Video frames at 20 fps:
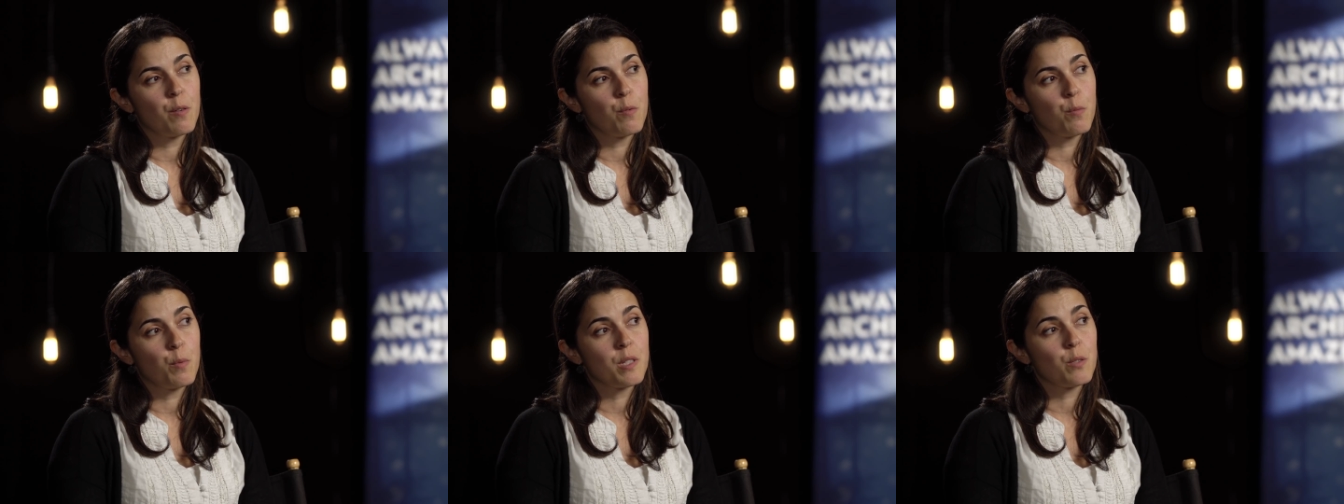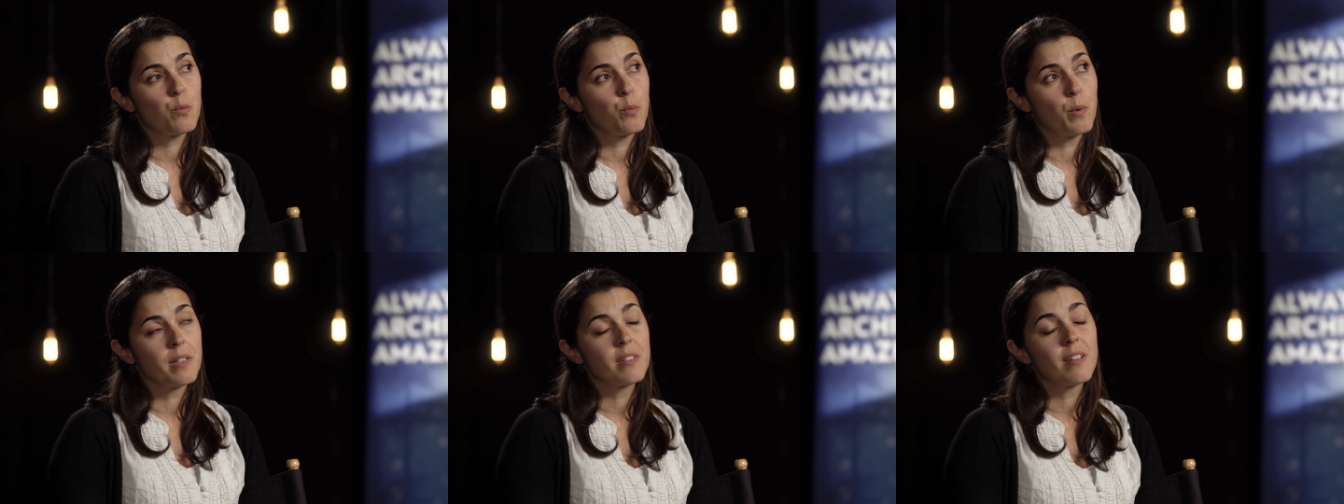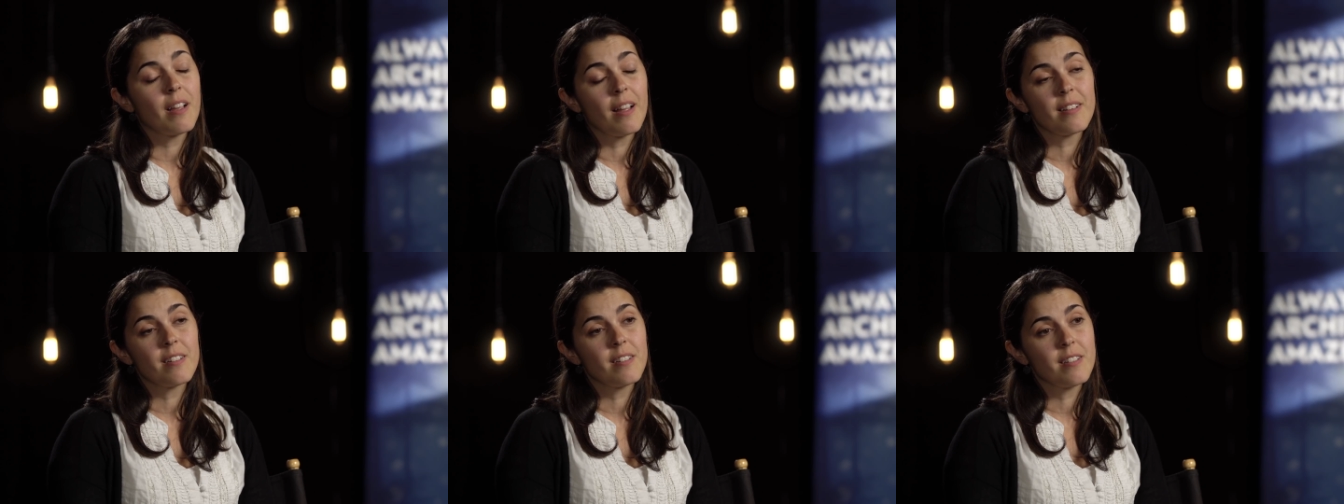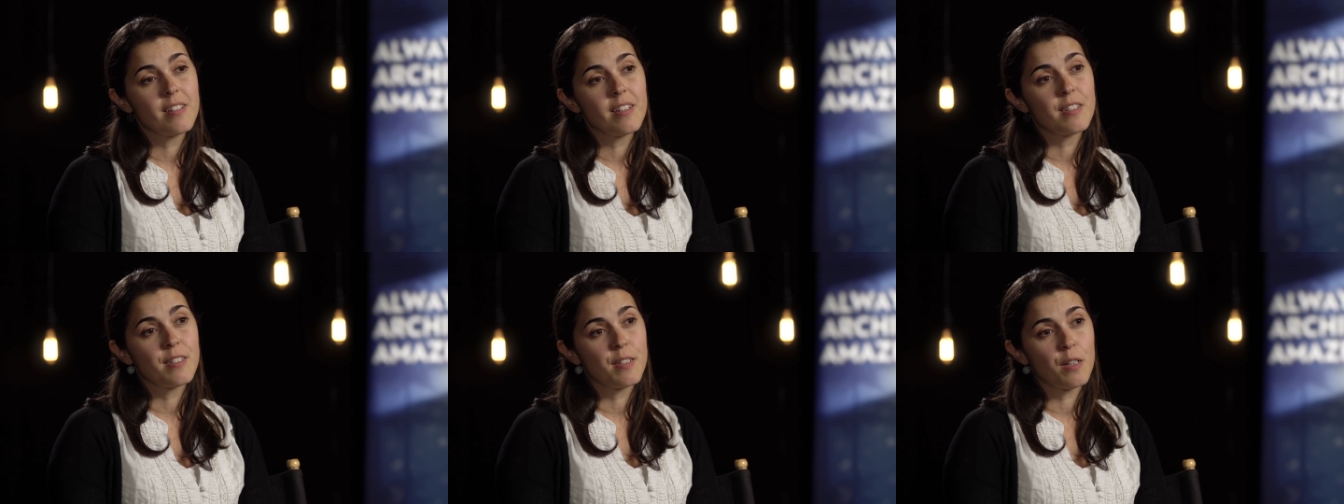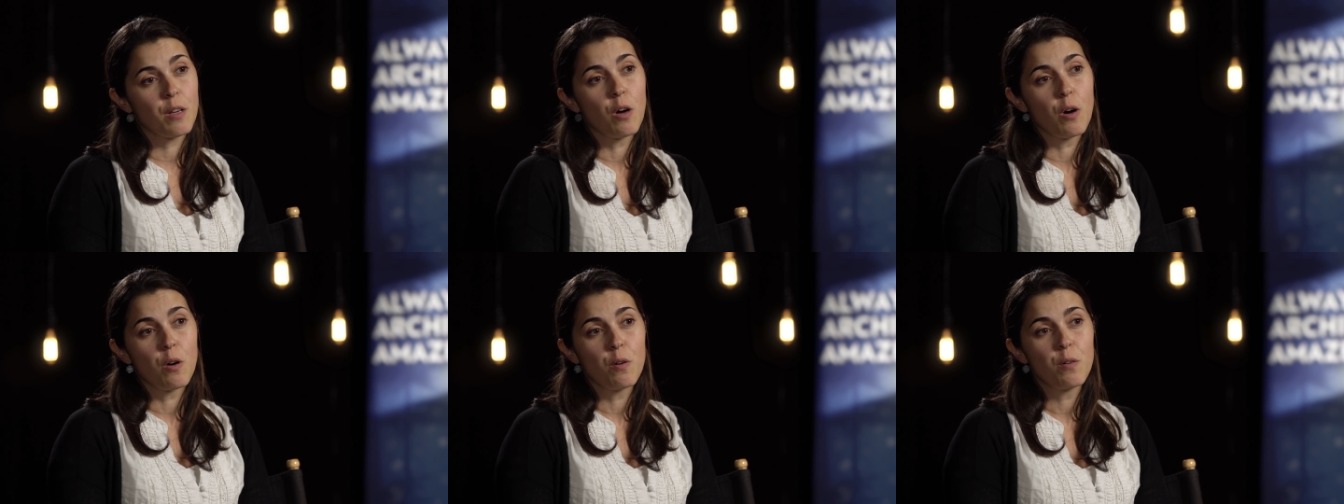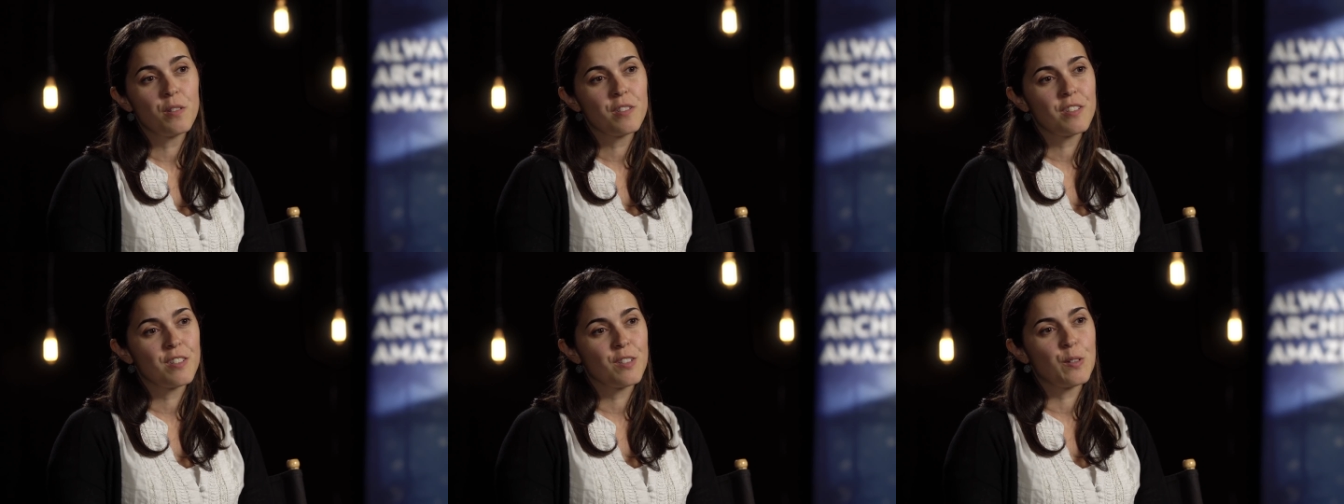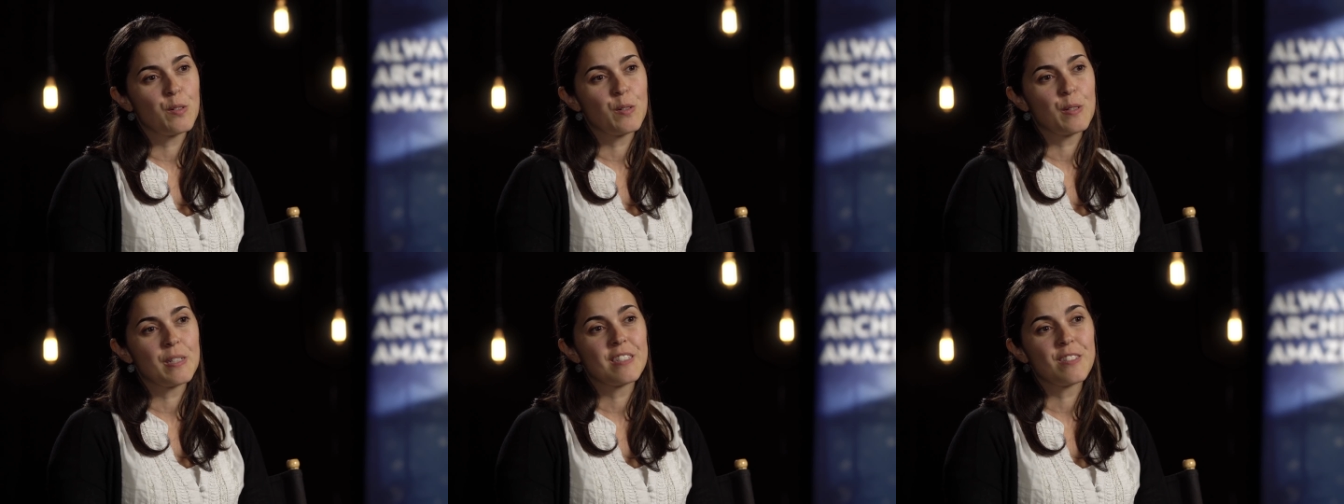was 100 years ago,
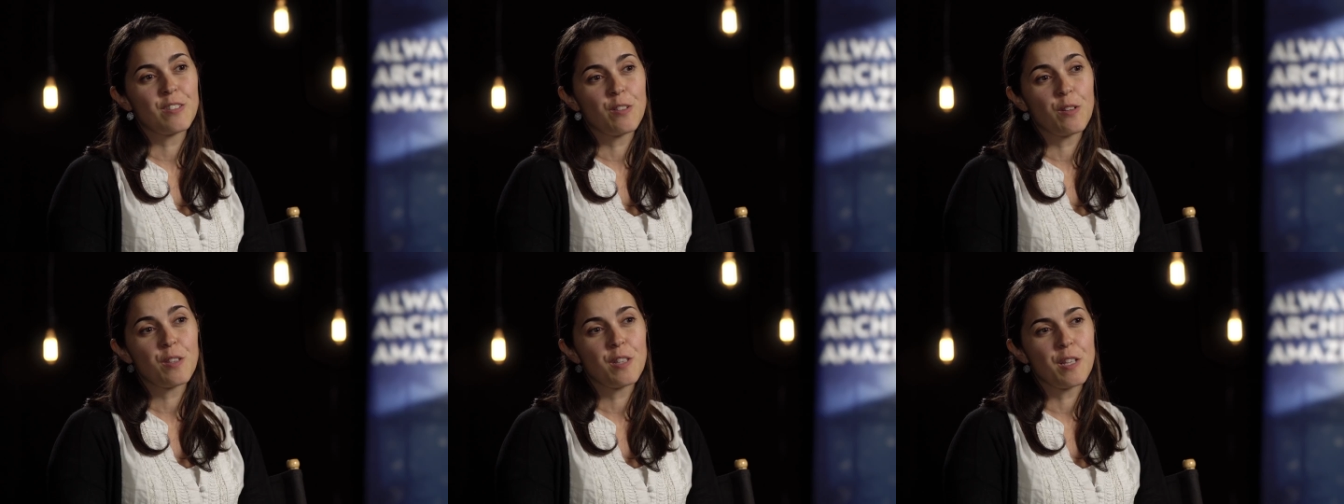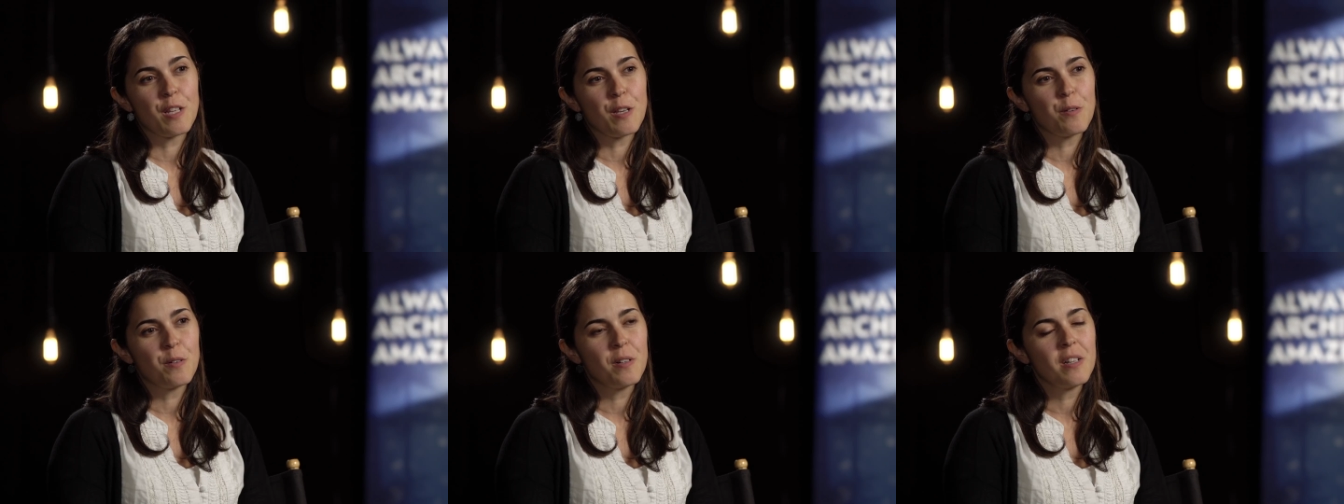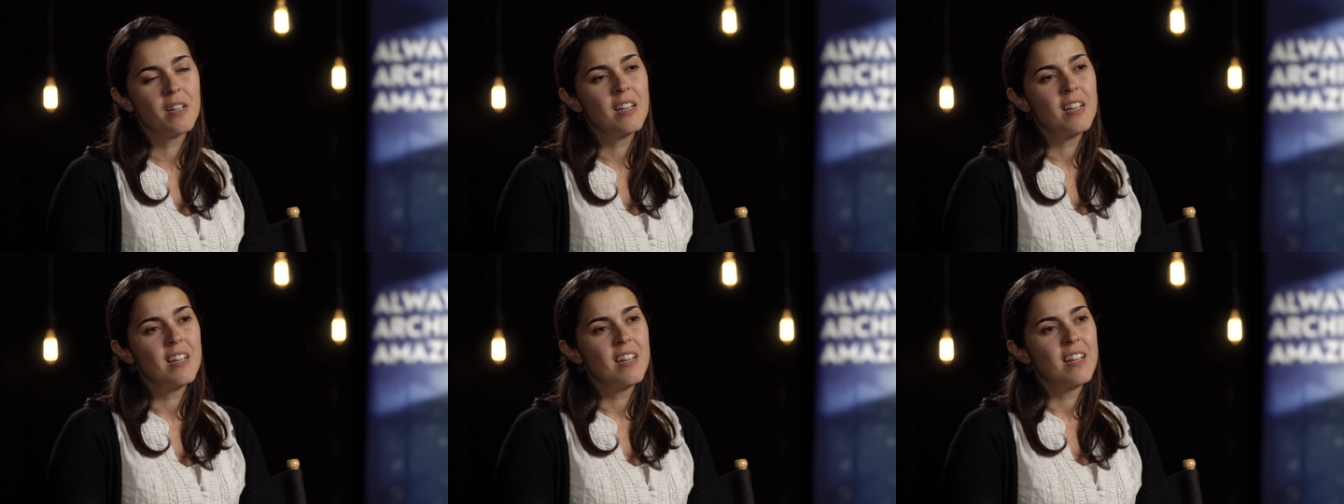so it's not new.